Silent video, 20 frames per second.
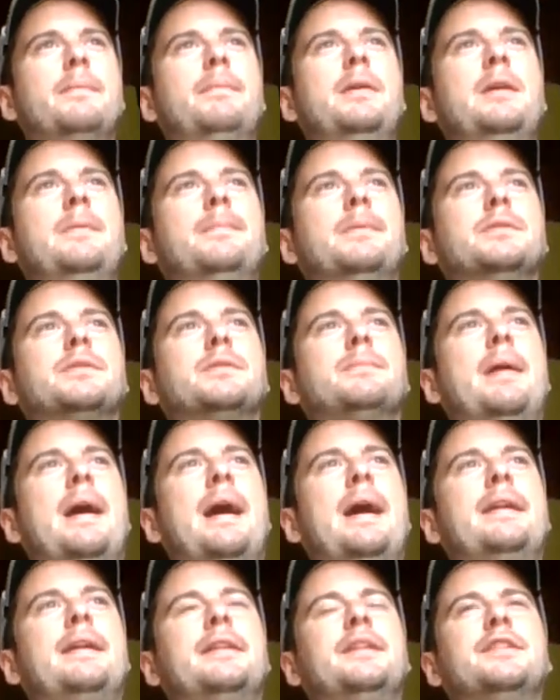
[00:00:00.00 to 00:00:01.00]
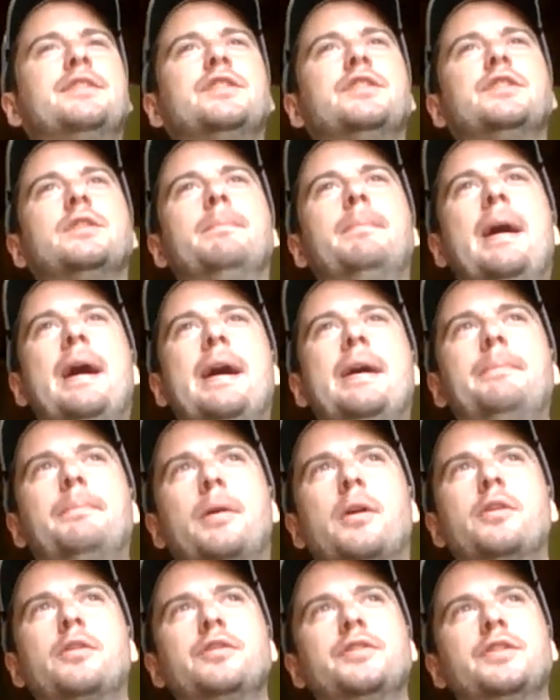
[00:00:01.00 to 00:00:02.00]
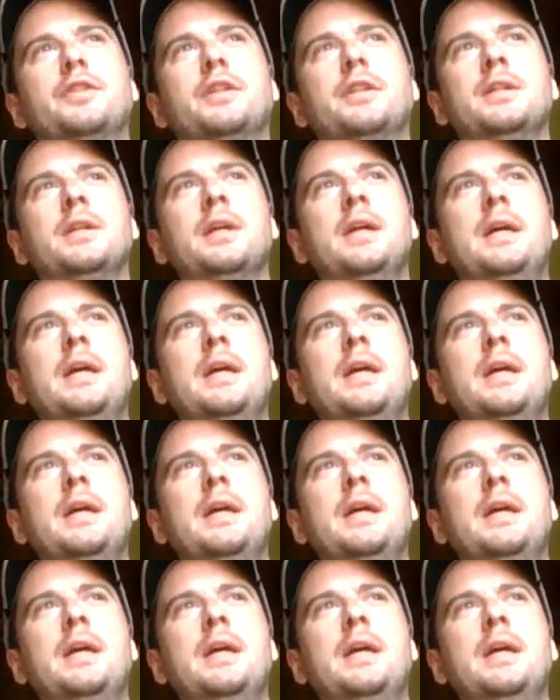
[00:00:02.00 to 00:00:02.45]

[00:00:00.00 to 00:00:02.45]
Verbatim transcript: people's mind that this is a bad person,